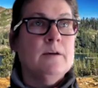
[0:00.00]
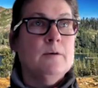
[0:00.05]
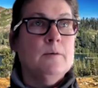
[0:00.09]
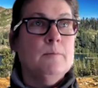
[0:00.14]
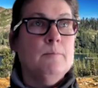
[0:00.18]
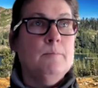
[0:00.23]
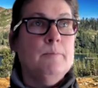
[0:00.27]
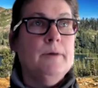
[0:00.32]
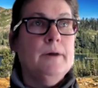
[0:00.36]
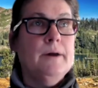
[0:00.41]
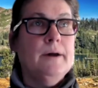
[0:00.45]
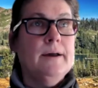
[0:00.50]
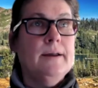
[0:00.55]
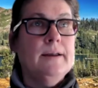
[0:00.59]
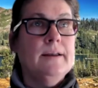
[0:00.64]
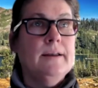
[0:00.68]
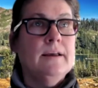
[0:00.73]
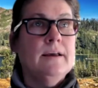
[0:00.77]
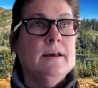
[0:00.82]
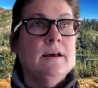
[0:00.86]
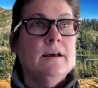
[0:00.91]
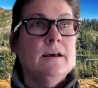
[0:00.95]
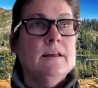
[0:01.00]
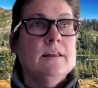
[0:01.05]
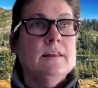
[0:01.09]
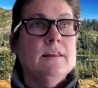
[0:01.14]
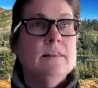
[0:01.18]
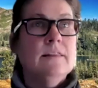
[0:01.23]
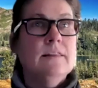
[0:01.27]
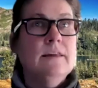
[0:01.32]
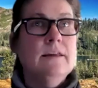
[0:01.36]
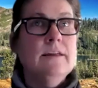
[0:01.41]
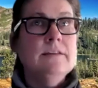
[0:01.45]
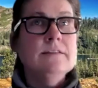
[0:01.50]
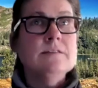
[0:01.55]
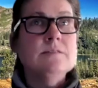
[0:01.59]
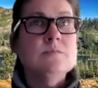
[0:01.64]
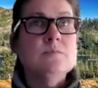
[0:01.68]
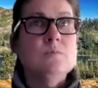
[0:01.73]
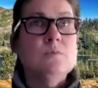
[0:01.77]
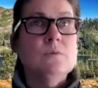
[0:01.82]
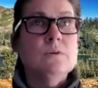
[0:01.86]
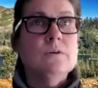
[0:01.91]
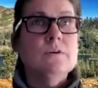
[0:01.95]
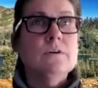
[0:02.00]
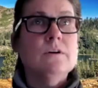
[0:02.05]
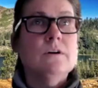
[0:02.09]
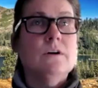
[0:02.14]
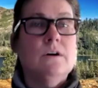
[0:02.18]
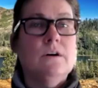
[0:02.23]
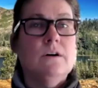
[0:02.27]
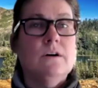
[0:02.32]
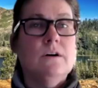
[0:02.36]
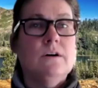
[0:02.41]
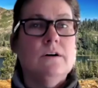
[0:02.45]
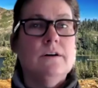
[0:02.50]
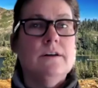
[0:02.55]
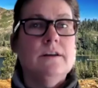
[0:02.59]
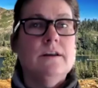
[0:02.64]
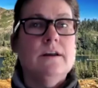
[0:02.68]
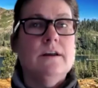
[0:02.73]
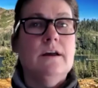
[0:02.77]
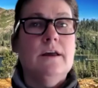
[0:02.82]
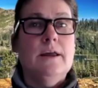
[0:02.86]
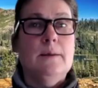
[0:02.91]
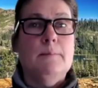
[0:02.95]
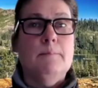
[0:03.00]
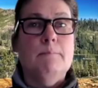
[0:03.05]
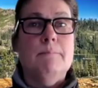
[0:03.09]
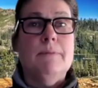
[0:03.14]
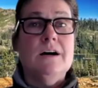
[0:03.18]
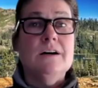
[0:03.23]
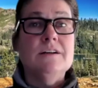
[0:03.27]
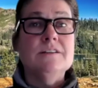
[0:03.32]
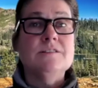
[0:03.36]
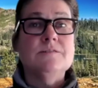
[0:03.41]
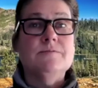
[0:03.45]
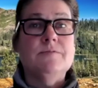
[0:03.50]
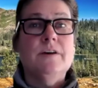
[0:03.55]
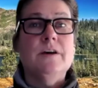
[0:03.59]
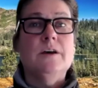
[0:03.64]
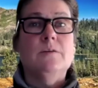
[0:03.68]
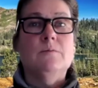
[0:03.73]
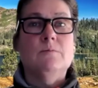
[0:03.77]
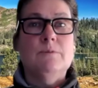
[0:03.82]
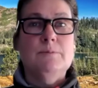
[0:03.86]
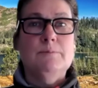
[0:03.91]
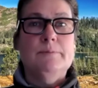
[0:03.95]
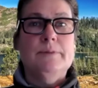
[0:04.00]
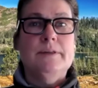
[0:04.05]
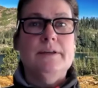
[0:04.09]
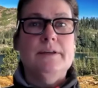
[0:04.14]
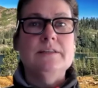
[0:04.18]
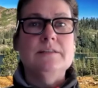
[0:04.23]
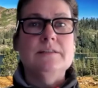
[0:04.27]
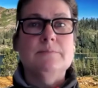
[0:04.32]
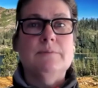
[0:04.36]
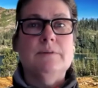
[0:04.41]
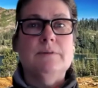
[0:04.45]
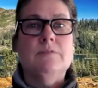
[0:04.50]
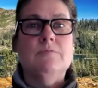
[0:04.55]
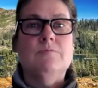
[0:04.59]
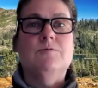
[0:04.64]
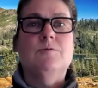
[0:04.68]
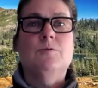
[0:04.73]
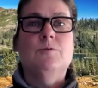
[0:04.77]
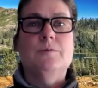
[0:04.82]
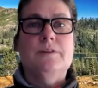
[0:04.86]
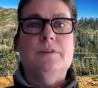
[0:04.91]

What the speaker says: But let's work on a MOSFET replacement for the